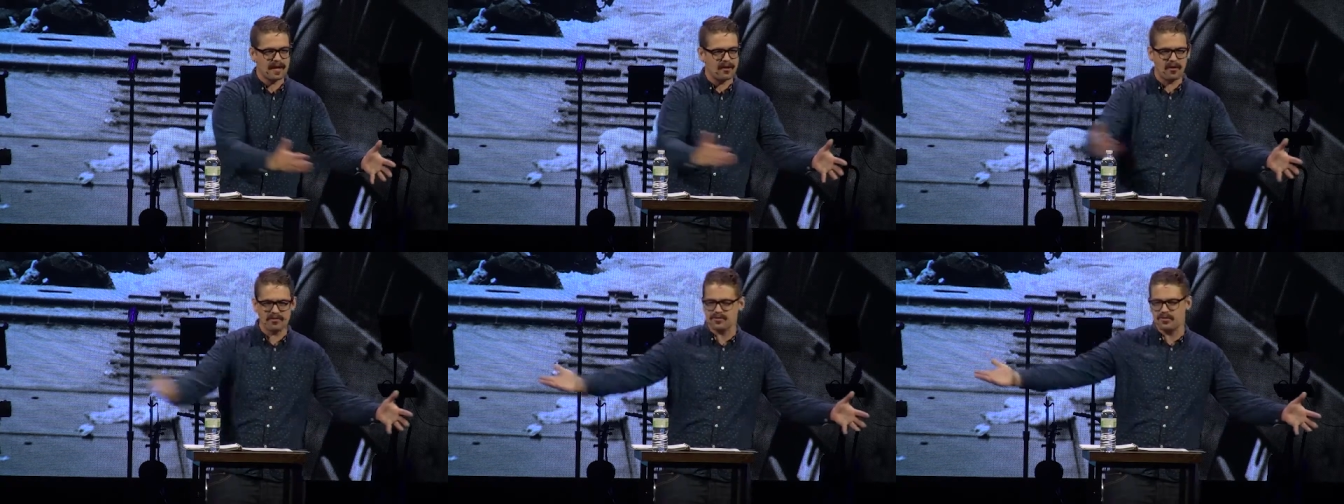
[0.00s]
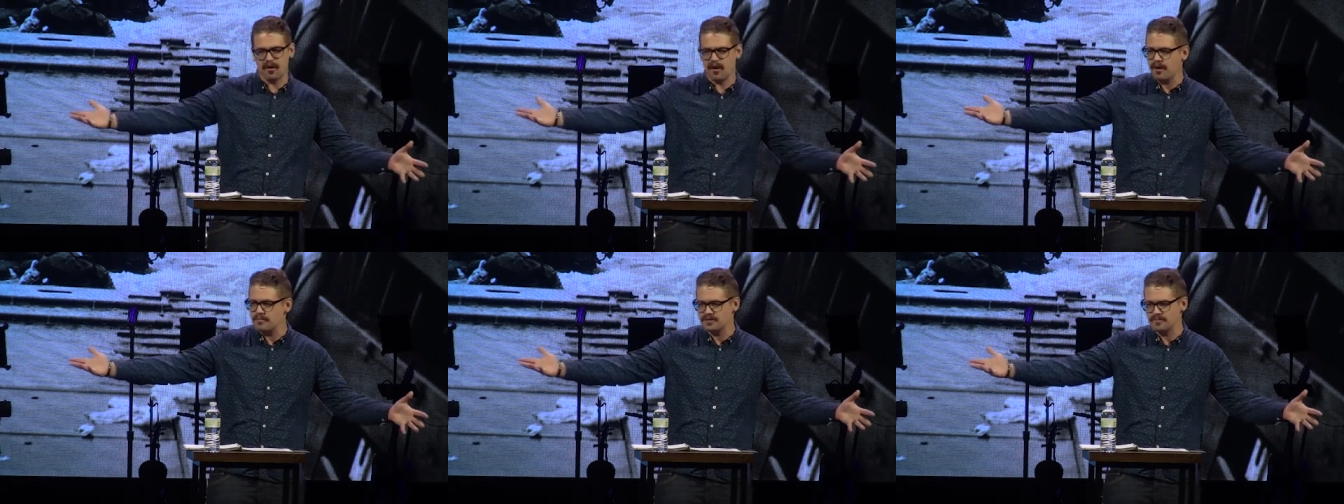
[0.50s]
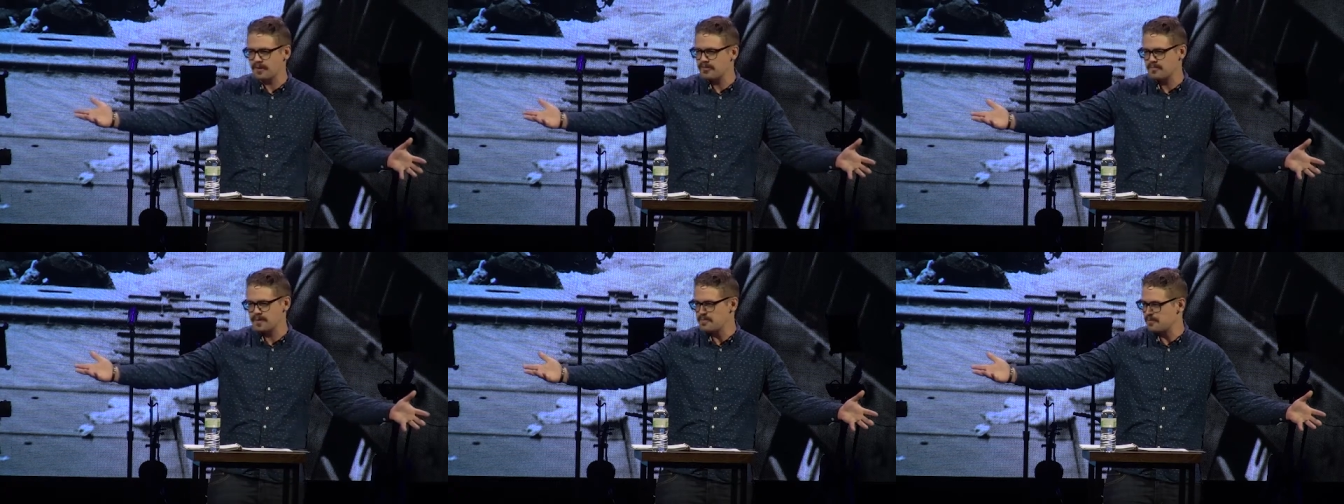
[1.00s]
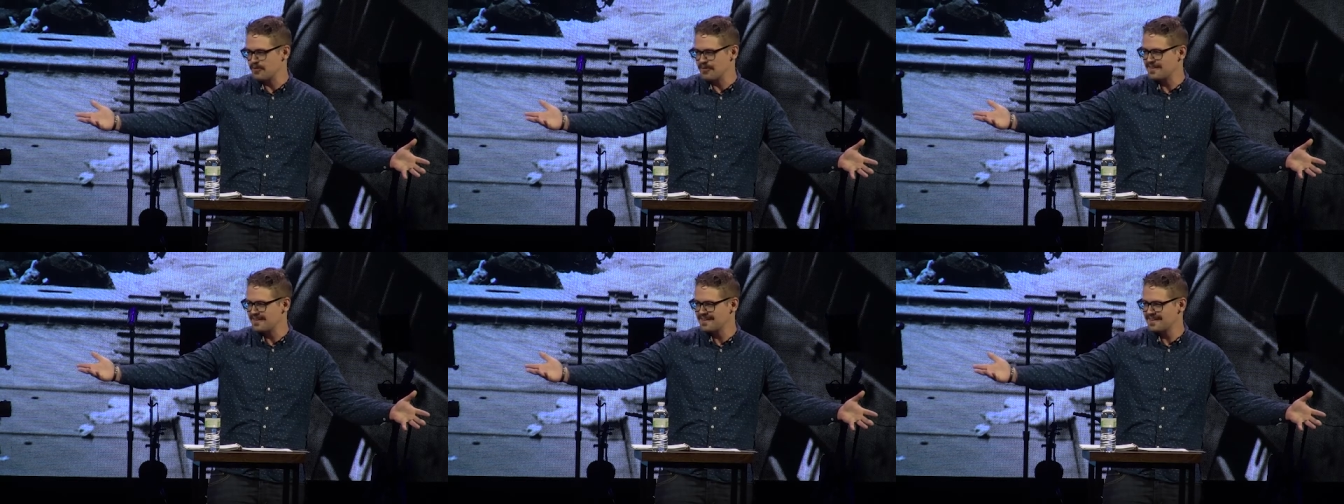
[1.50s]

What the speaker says: and also harm some other people.